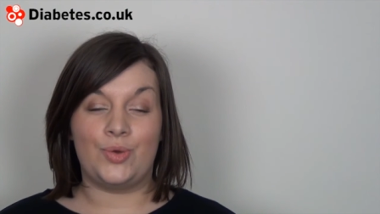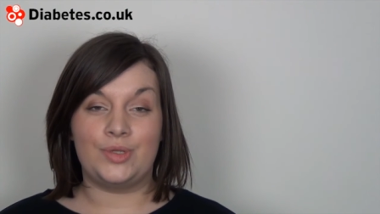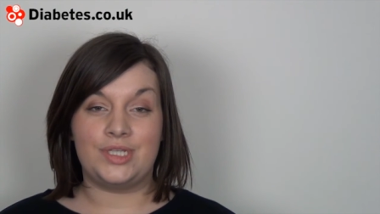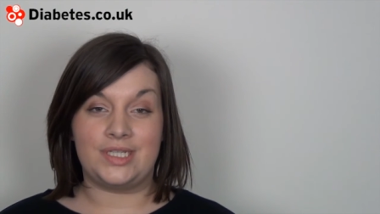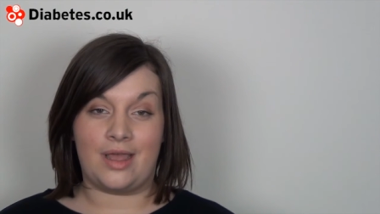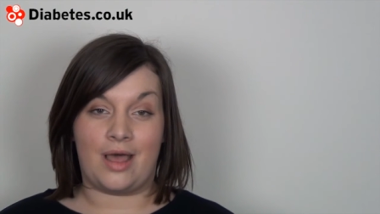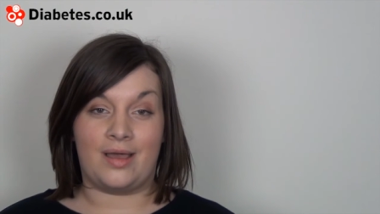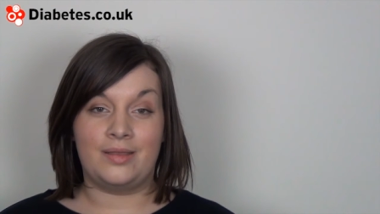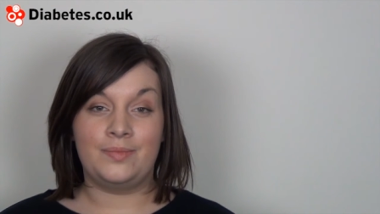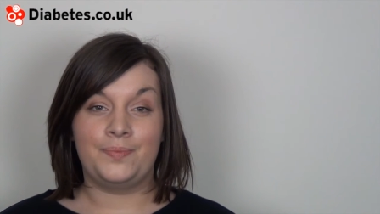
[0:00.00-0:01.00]
courses
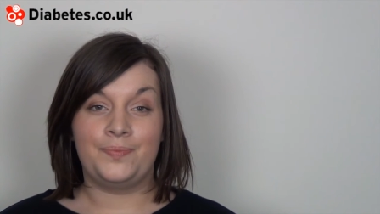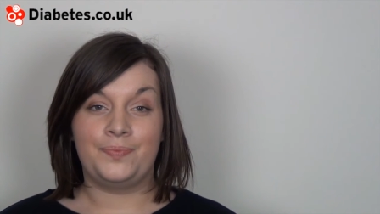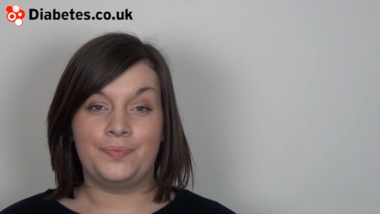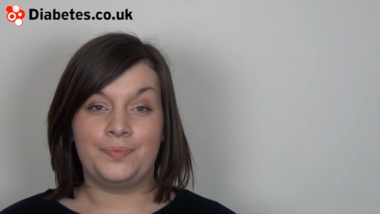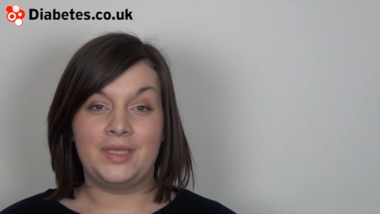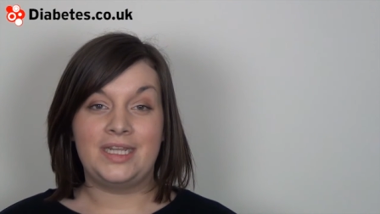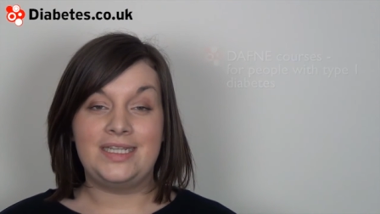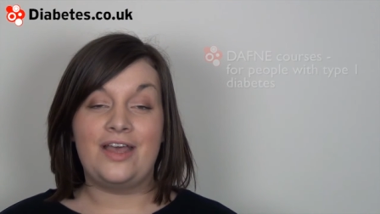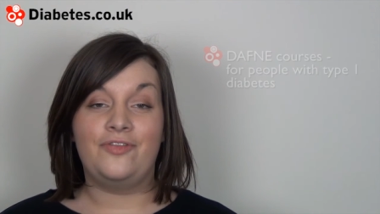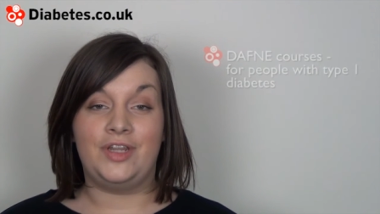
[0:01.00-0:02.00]
are
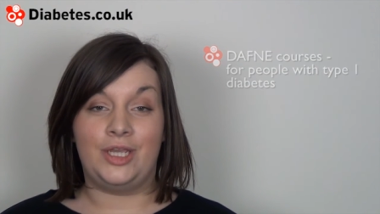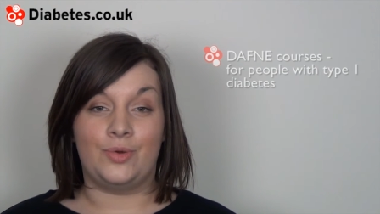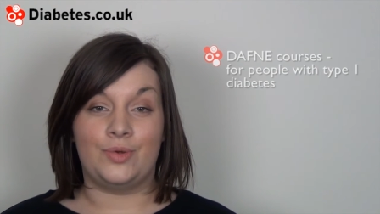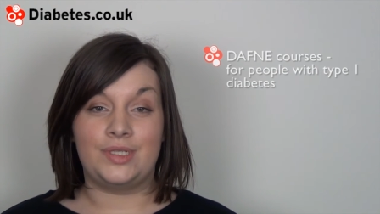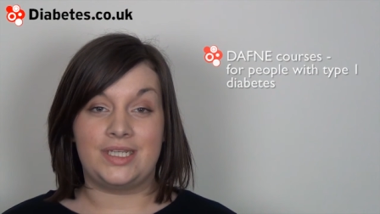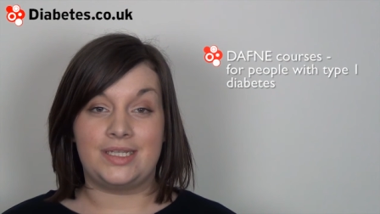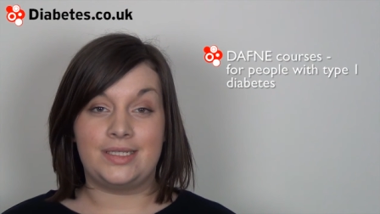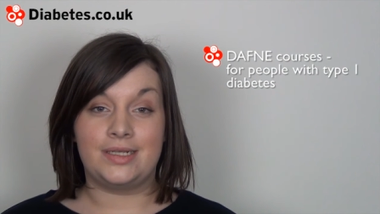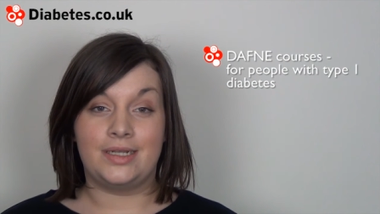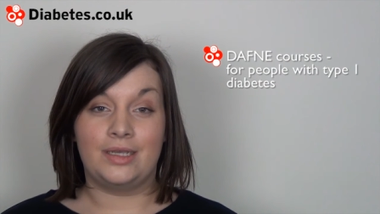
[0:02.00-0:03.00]
DAFNE
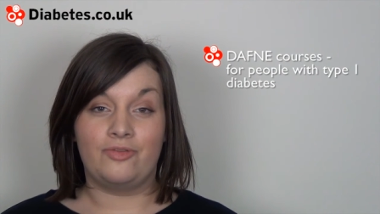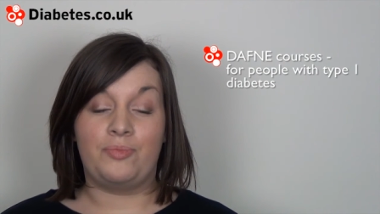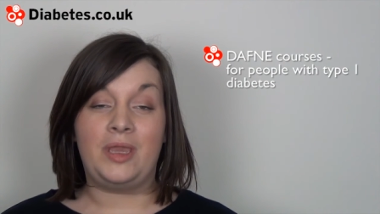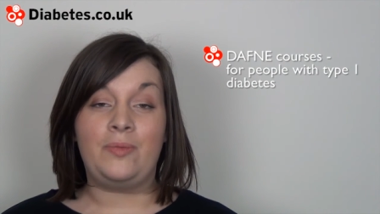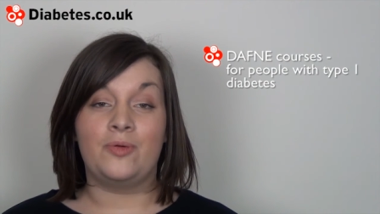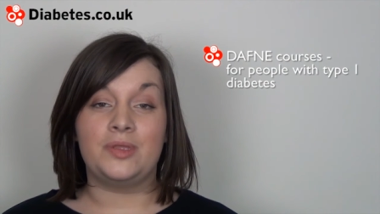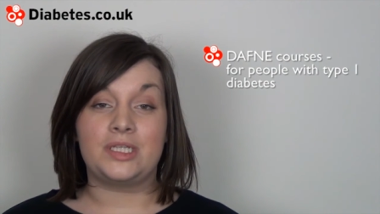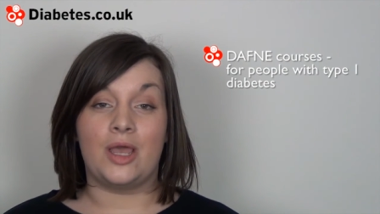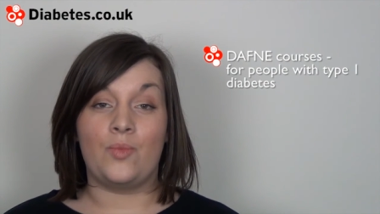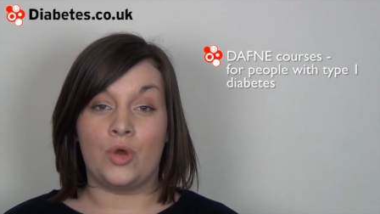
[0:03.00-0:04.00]
courses for people with
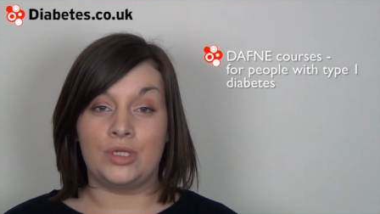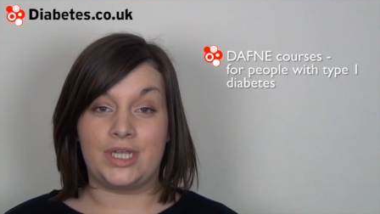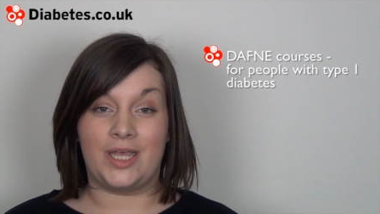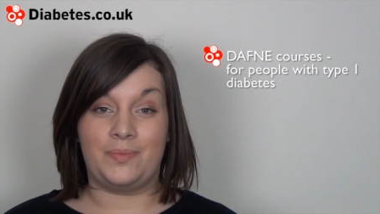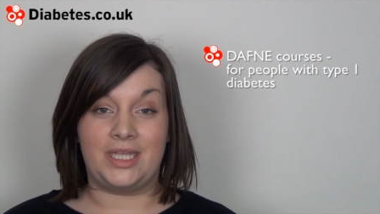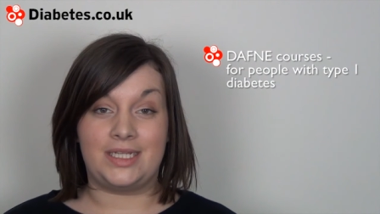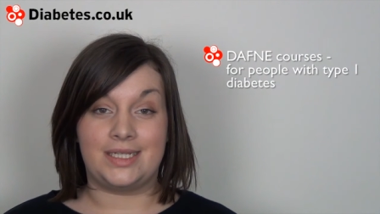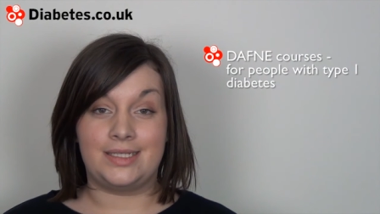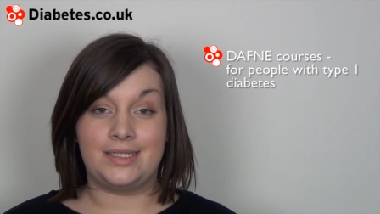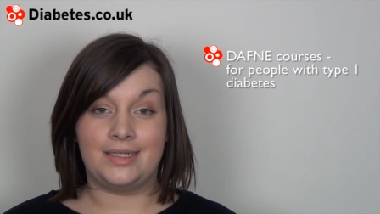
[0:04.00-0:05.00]
type 1
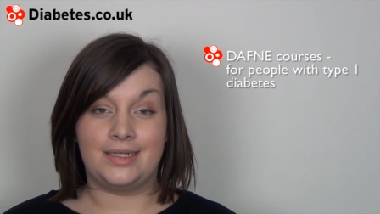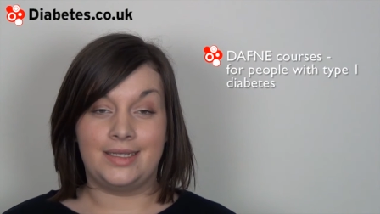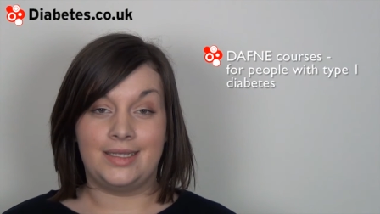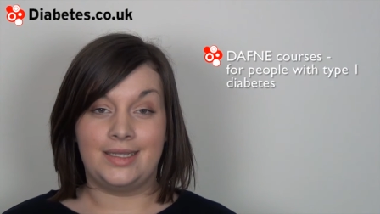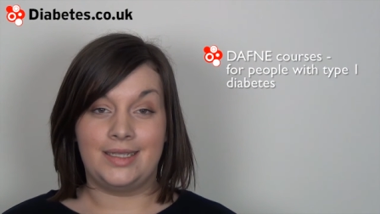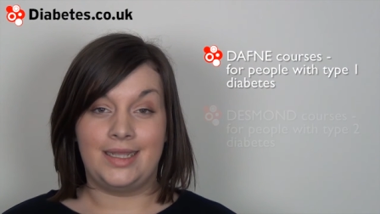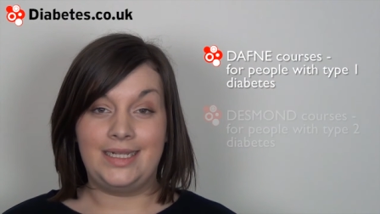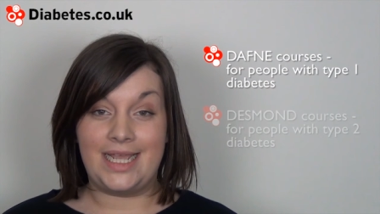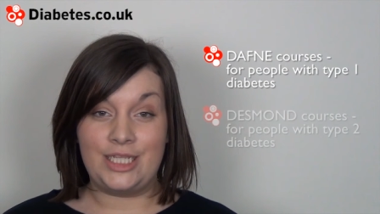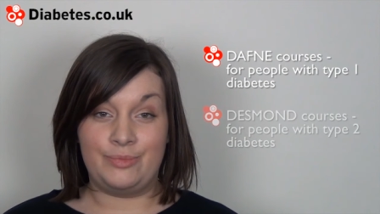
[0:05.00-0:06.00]
diabetes,
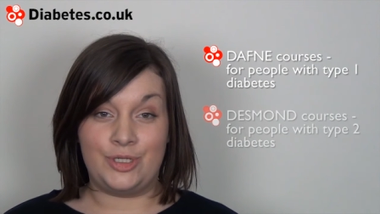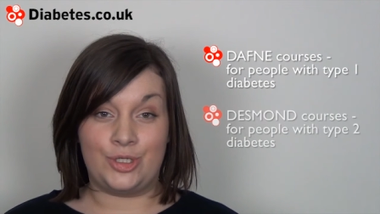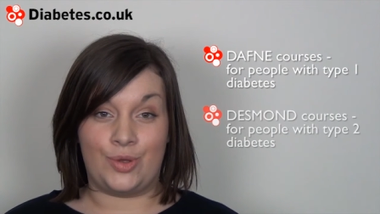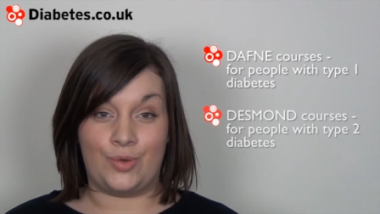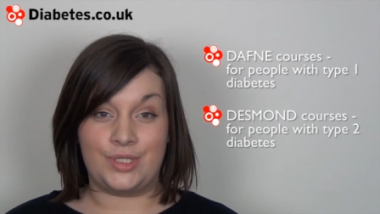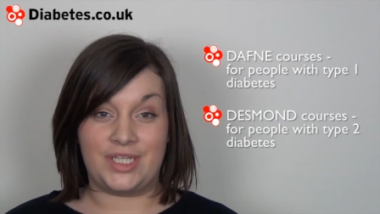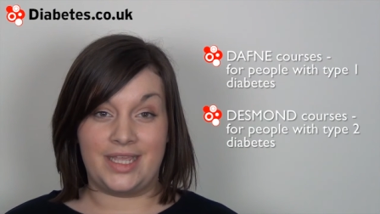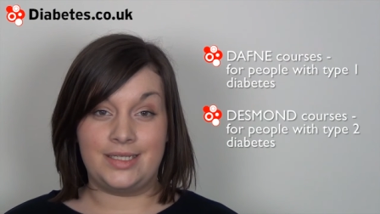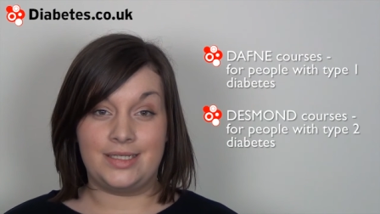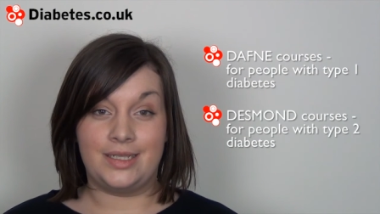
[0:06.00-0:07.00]
Desmond
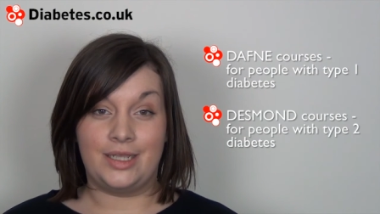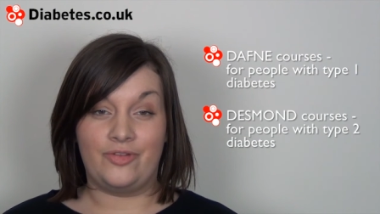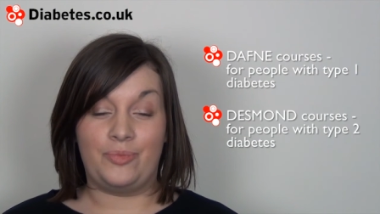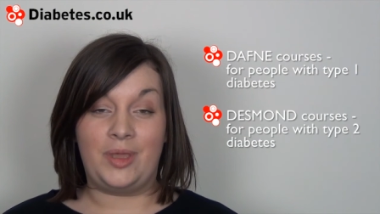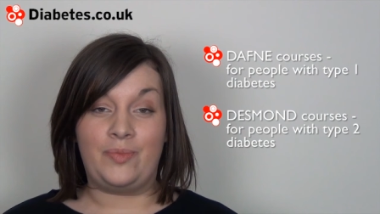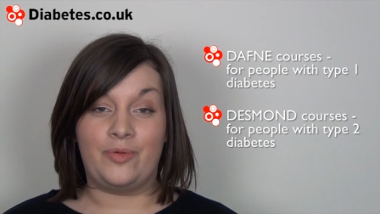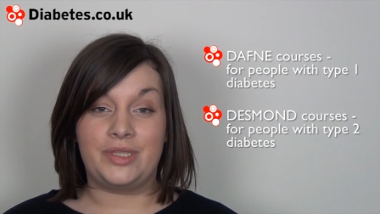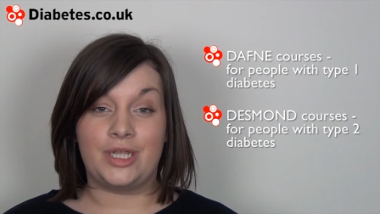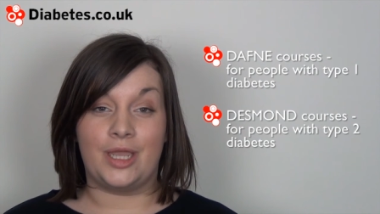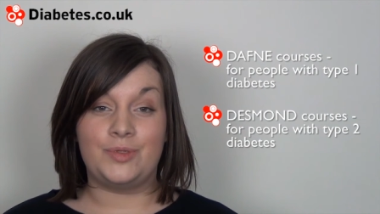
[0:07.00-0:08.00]
courses for people
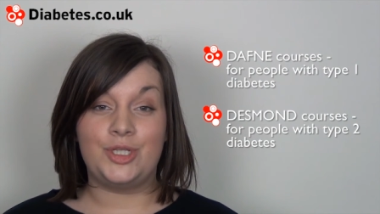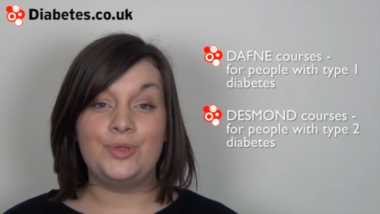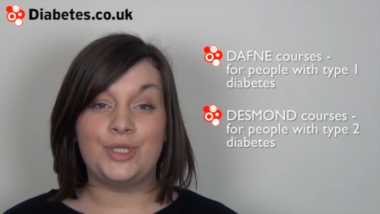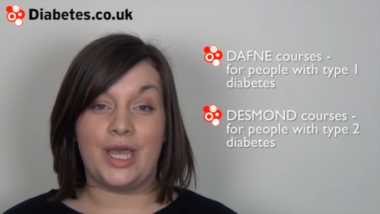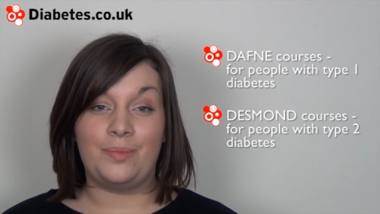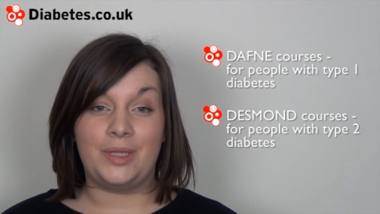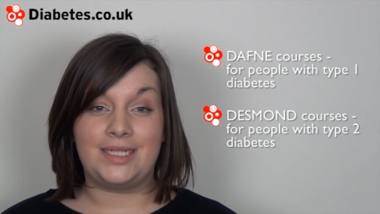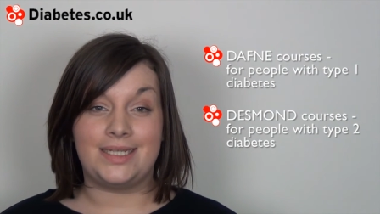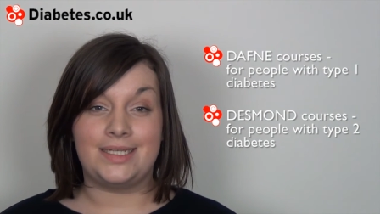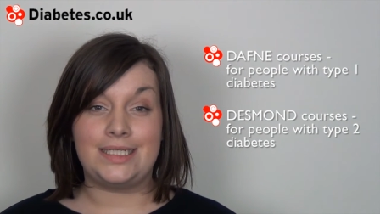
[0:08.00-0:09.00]
with type 2
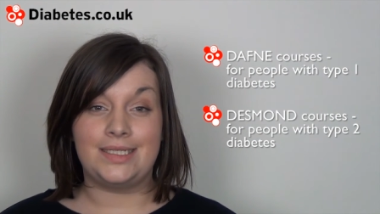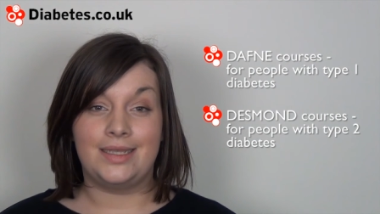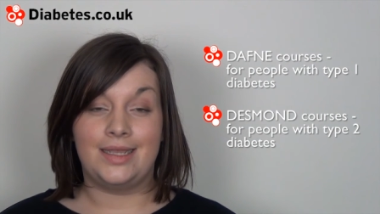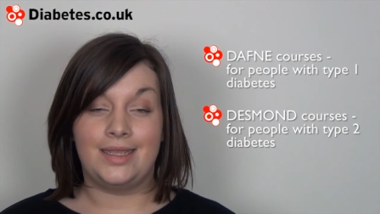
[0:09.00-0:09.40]
diabetes,